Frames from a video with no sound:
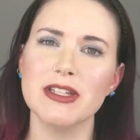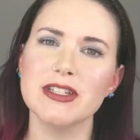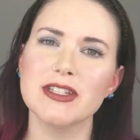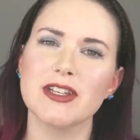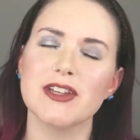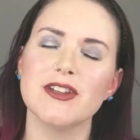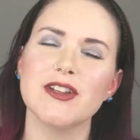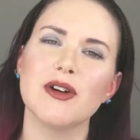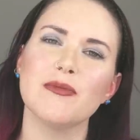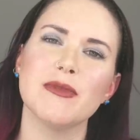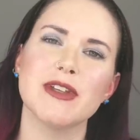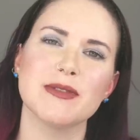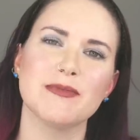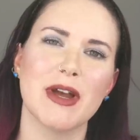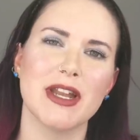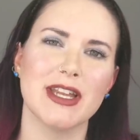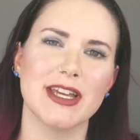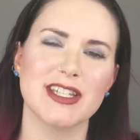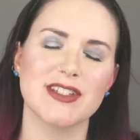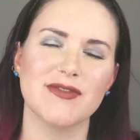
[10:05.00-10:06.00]
button so you don't miss
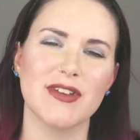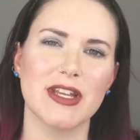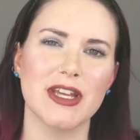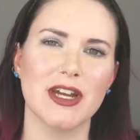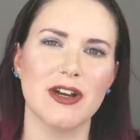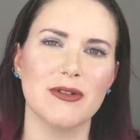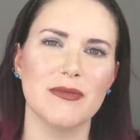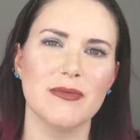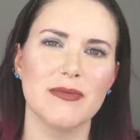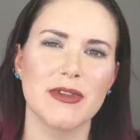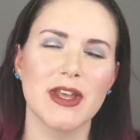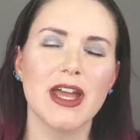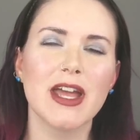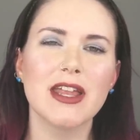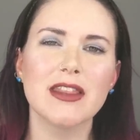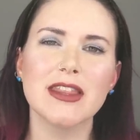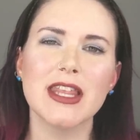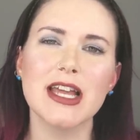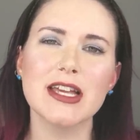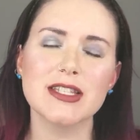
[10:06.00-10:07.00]
my next video.
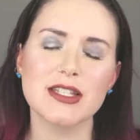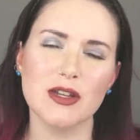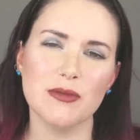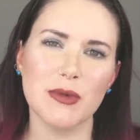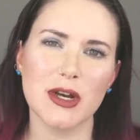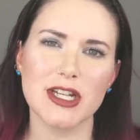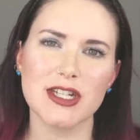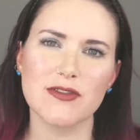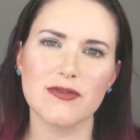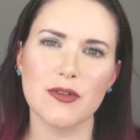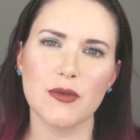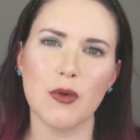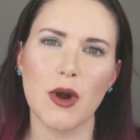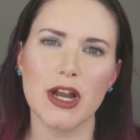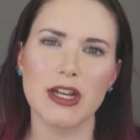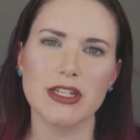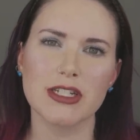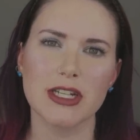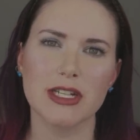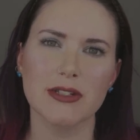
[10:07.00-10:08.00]
Thanks so much for
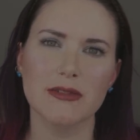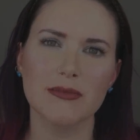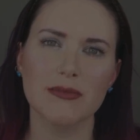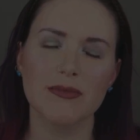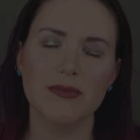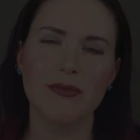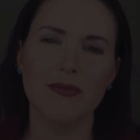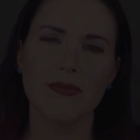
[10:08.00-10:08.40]
watching.